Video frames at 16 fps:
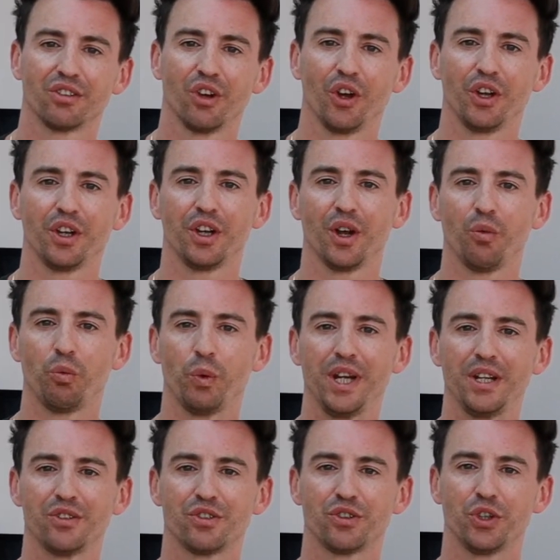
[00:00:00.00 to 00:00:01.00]
like, you know, a
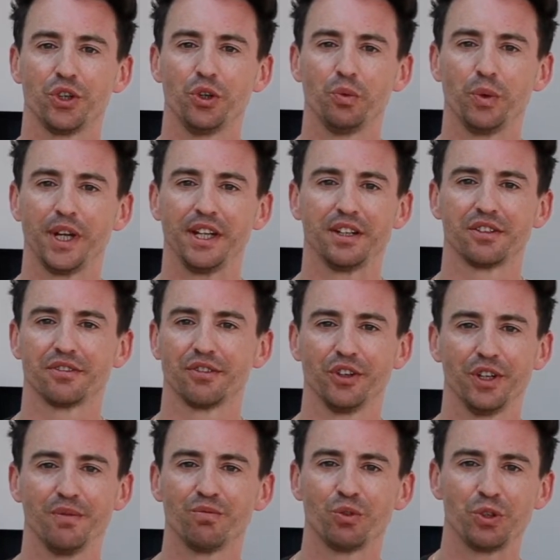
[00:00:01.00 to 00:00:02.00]
week to 2 weeks for
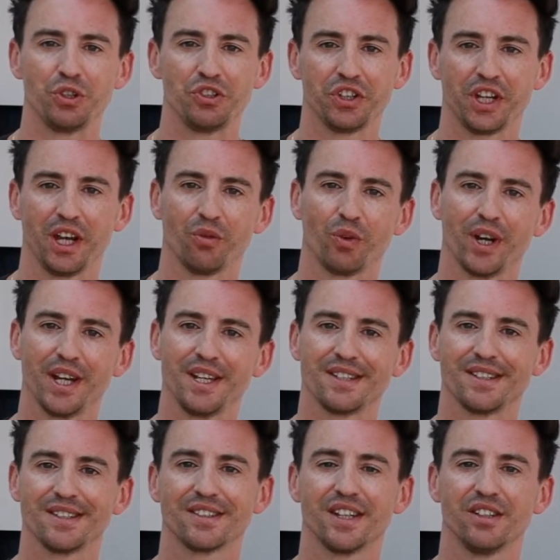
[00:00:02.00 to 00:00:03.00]
an invoice to get
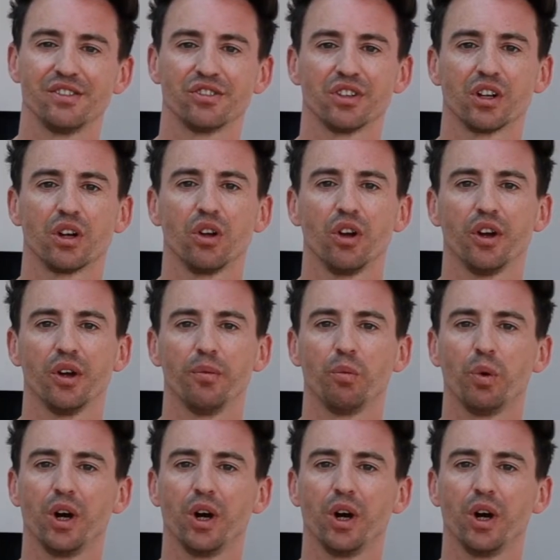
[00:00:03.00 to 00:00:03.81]
raised and sent to the client.